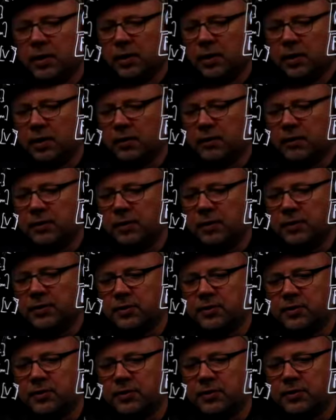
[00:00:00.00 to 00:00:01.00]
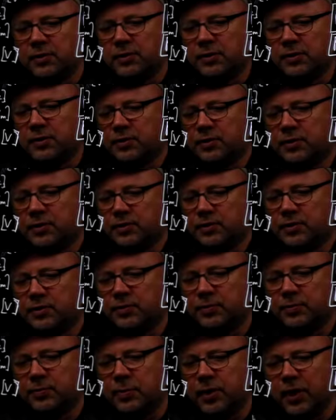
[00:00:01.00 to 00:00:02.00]
the voltage in this
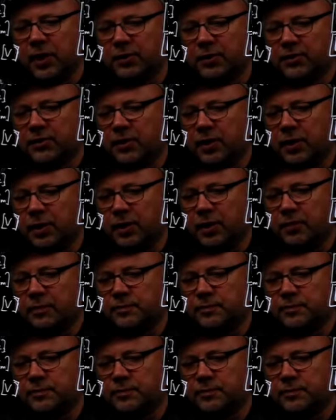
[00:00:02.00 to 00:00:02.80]
branch here.